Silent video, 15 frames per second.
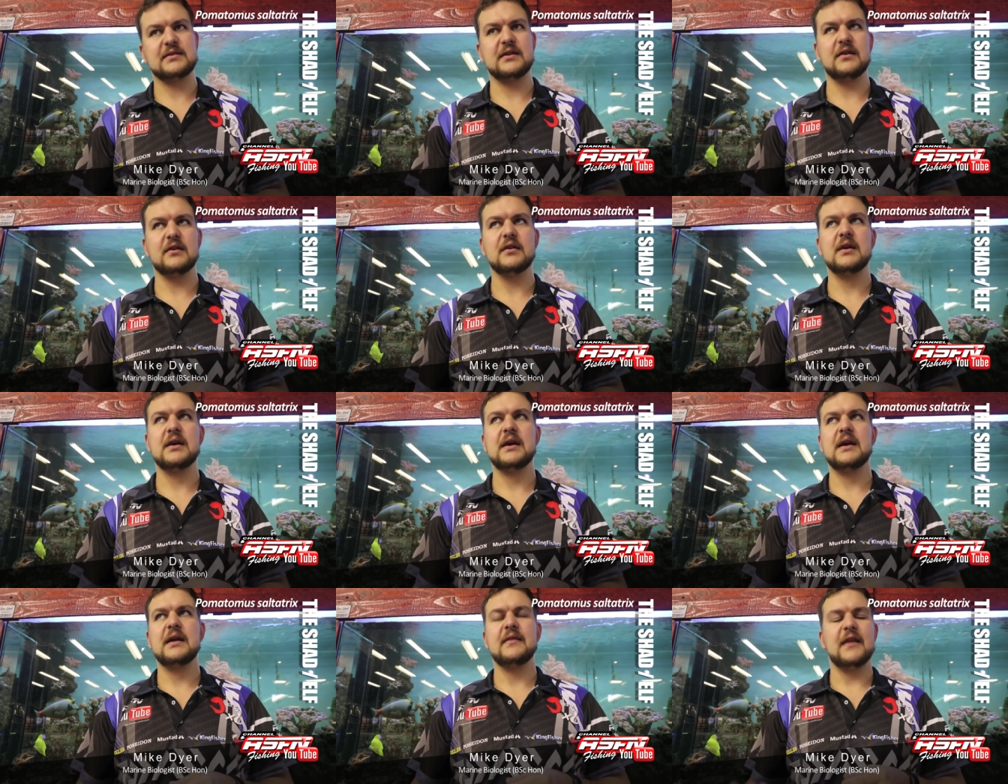So
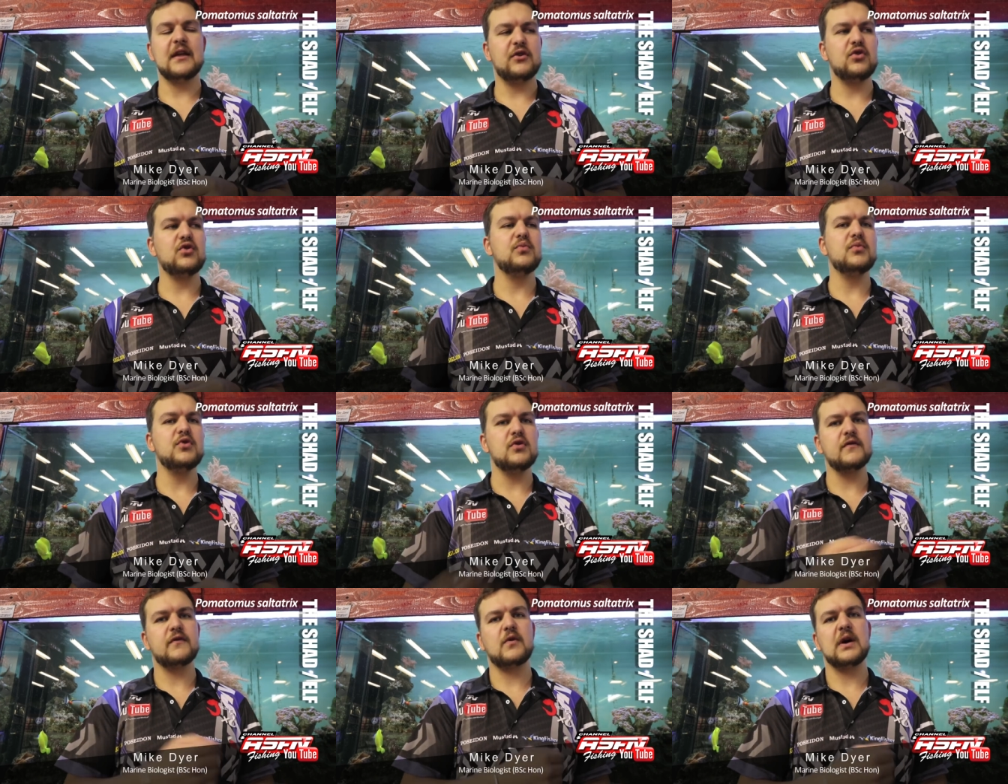they do
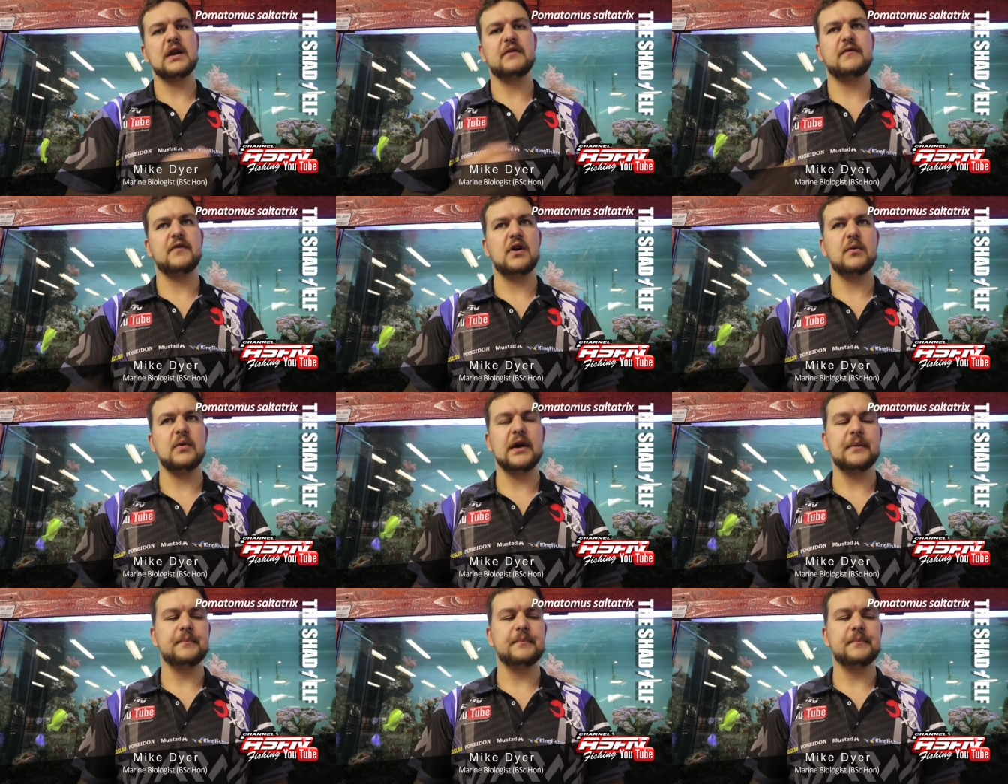move quite a far way.